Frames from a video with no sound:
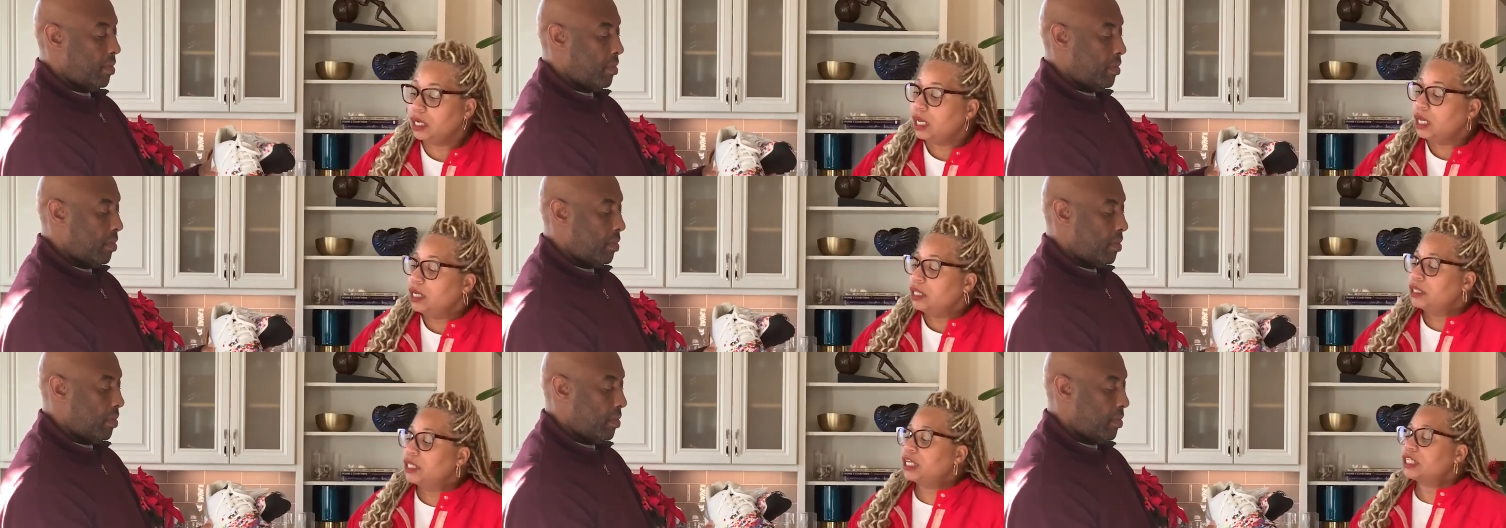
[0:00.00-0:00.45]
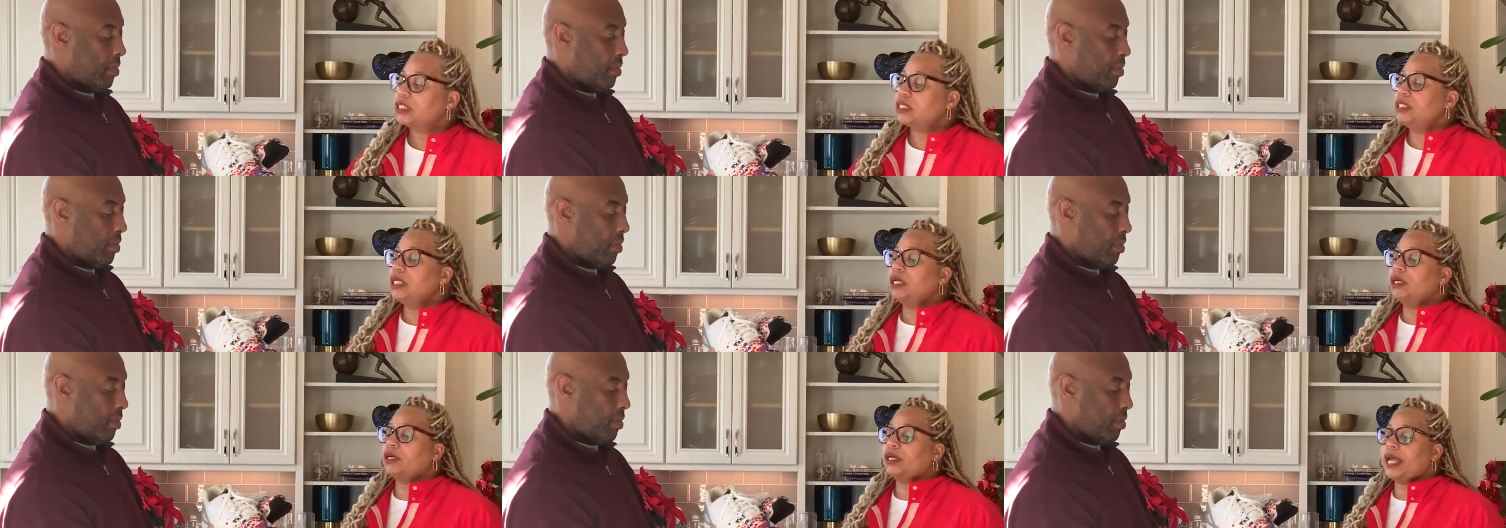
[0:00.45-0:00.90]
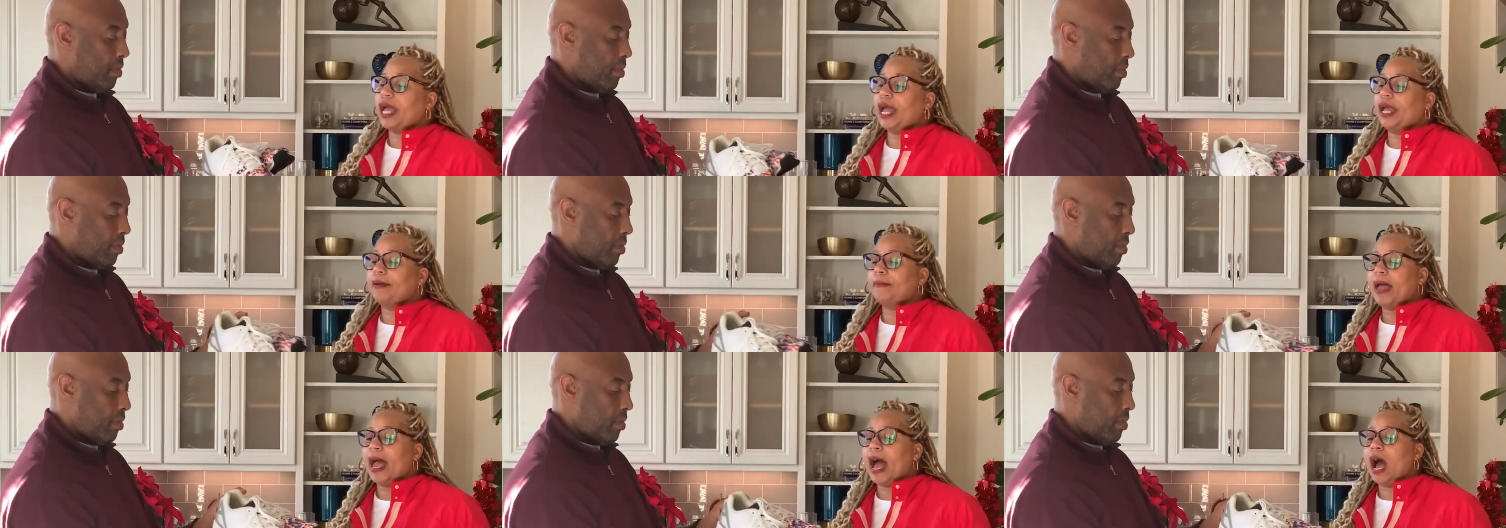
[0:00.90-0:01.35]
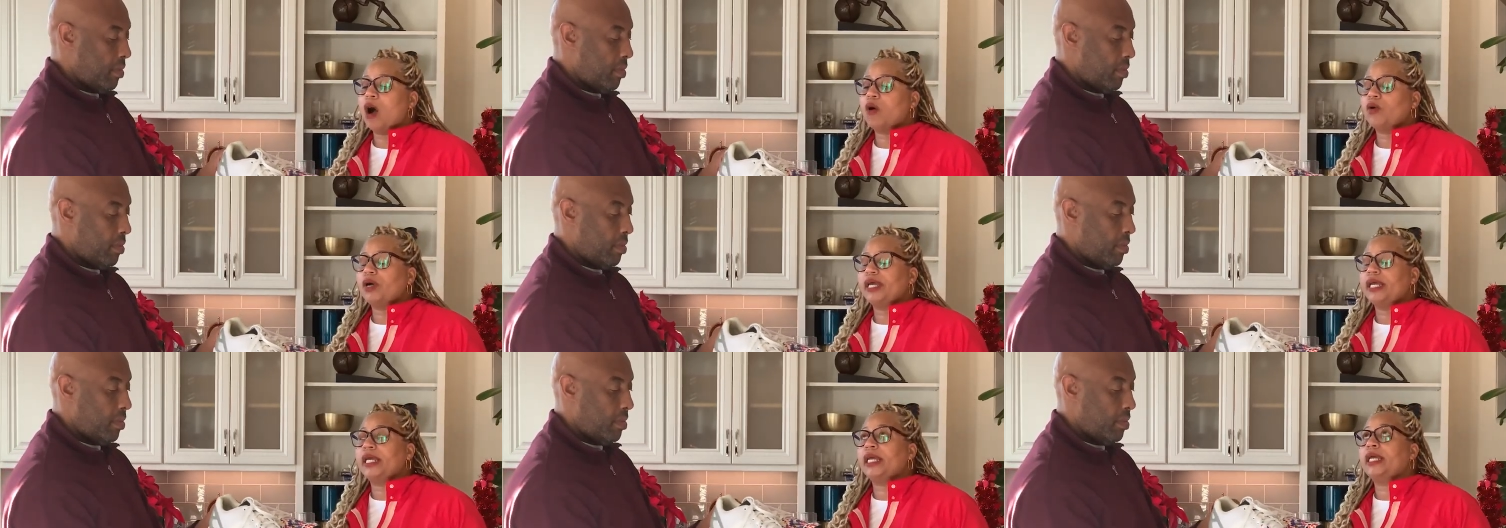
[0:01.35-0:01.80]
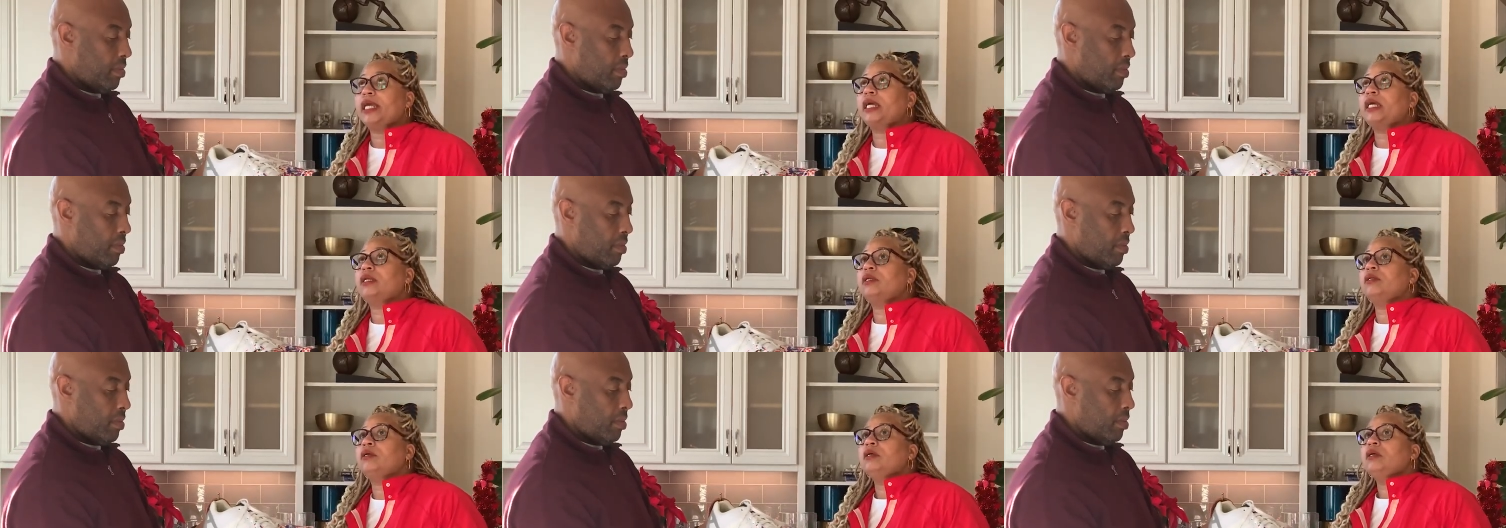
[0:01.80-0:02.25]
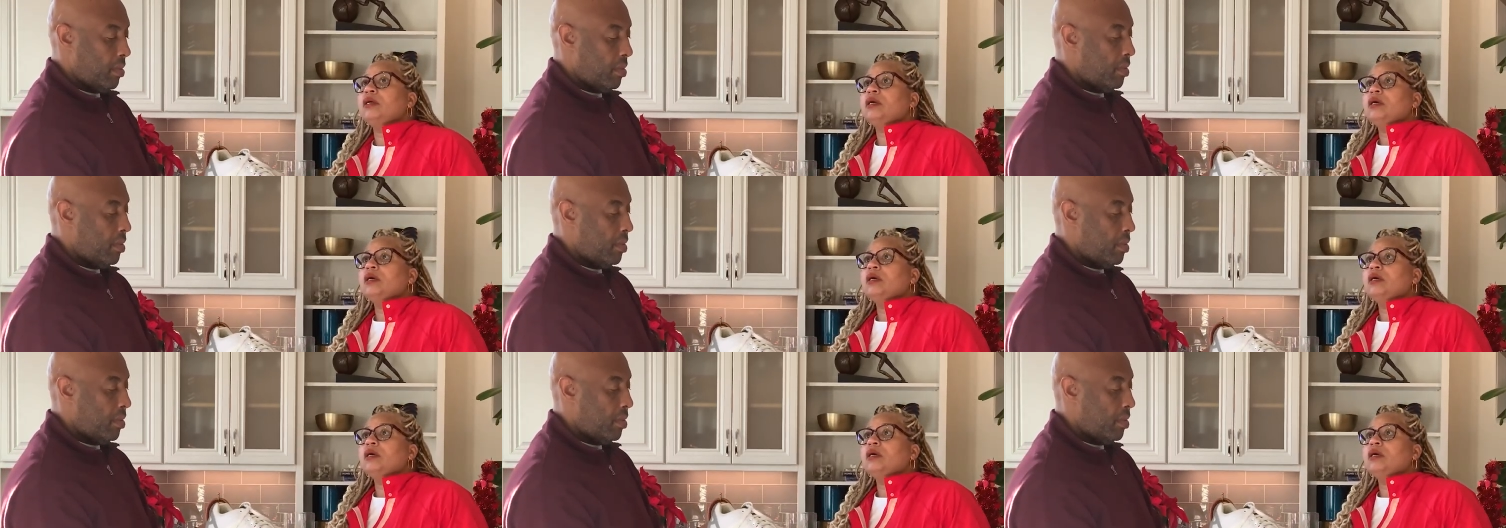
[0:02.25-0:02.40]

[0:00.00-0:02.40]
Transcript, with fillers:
Speaker 1: This sneaker came out in